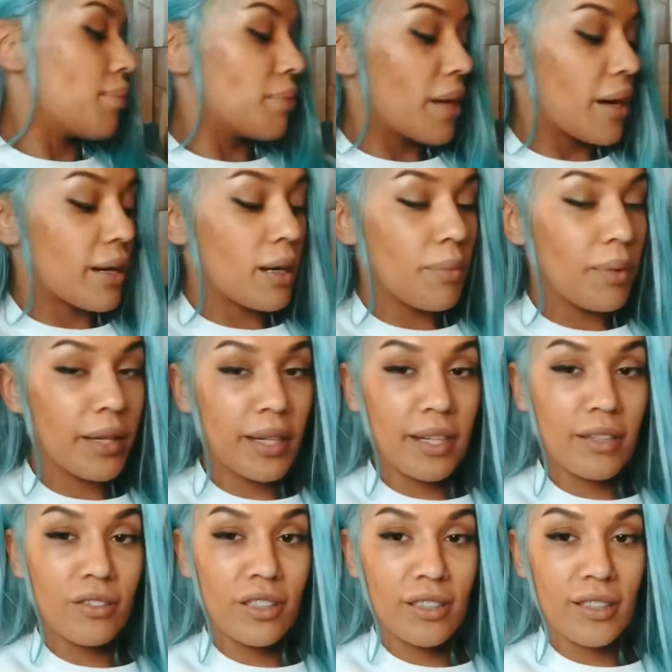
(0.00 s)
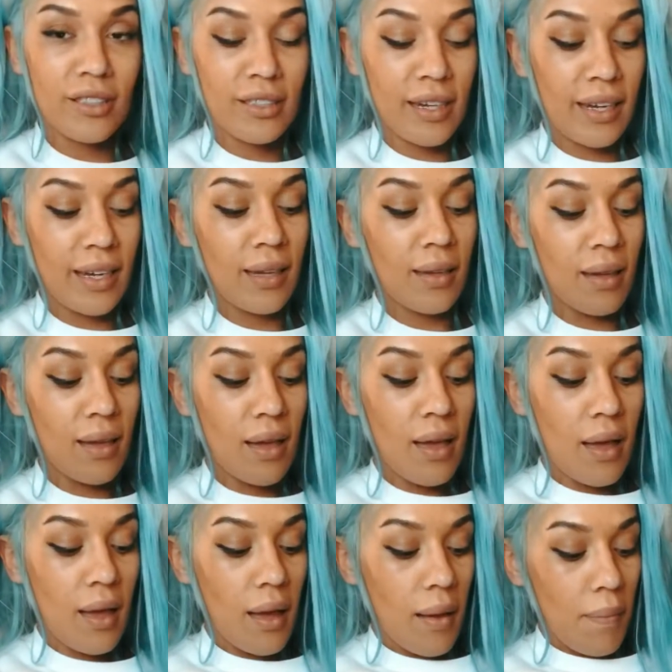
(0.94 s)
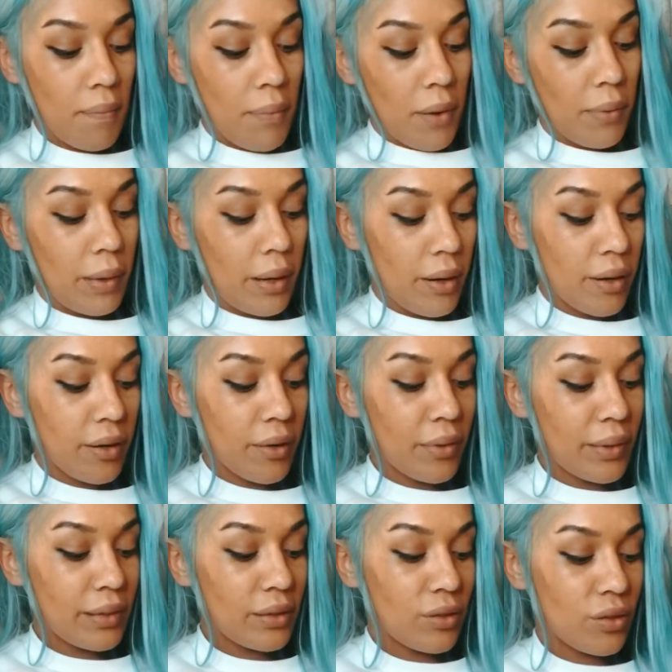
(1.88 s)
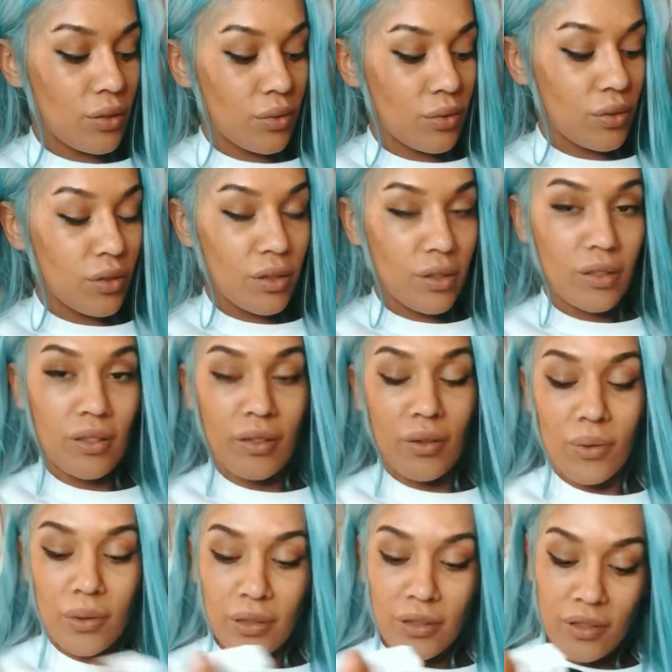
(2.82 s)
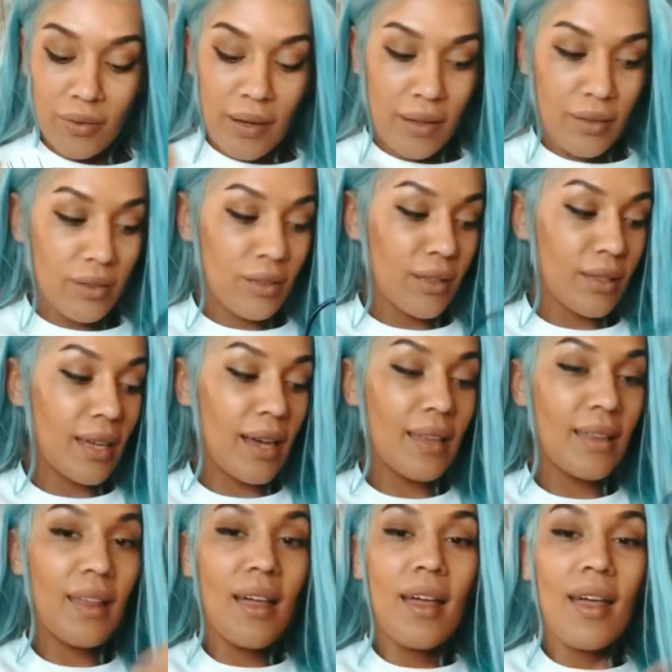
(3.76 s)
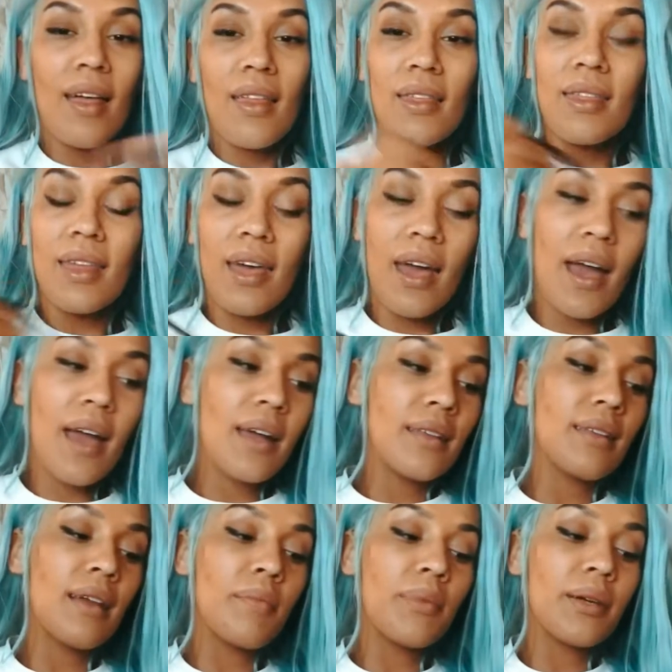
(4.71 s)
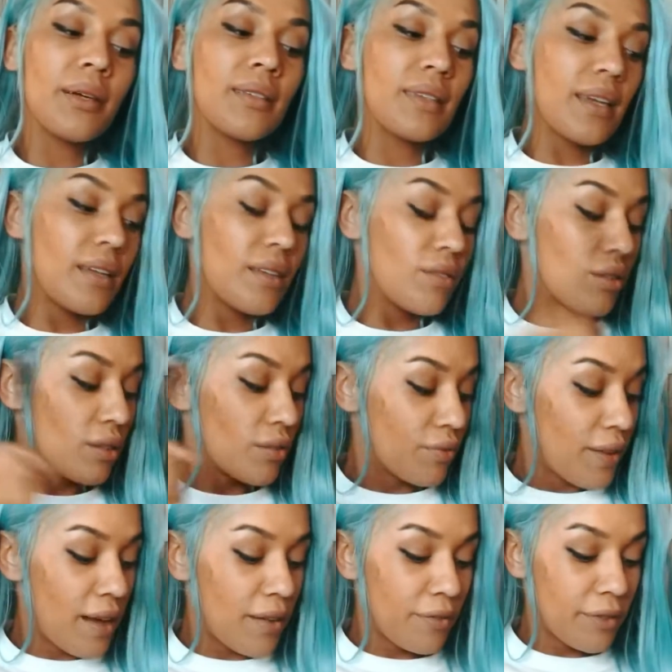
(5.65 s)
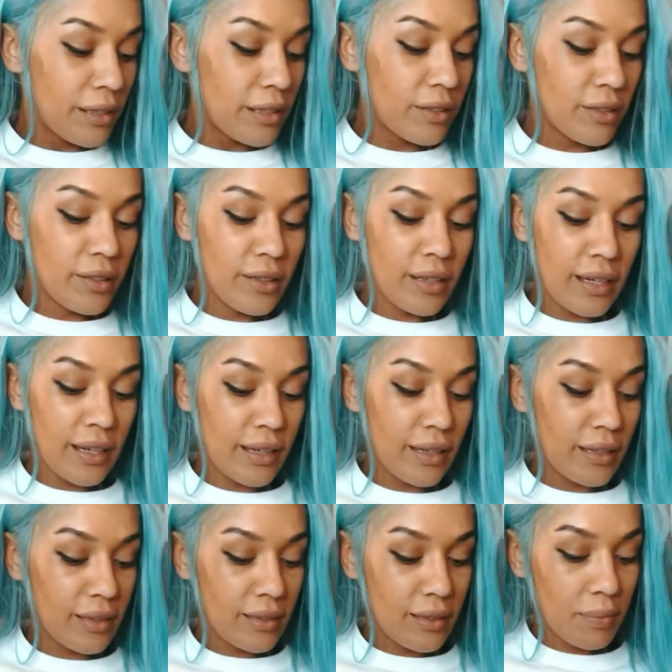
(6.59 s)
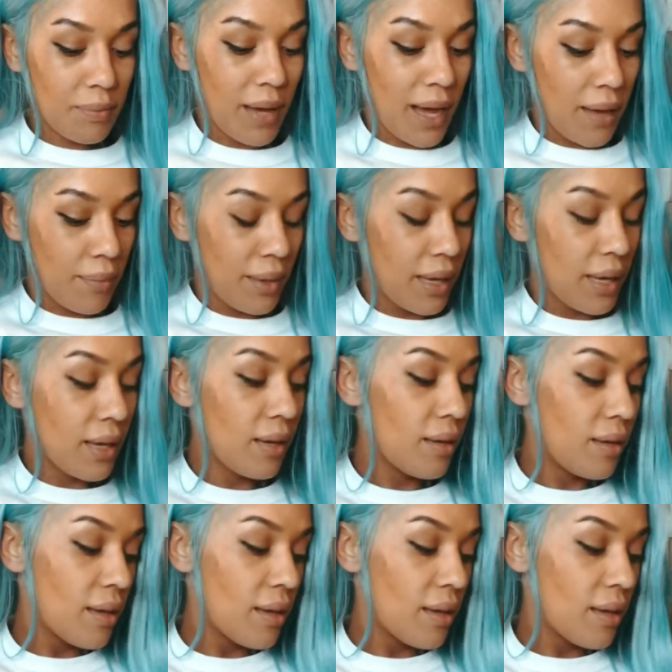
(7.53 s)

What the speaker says: not going to plug it in just a second, but we are going to turn the cords around so that the end that plugs into the fat freezer is by me.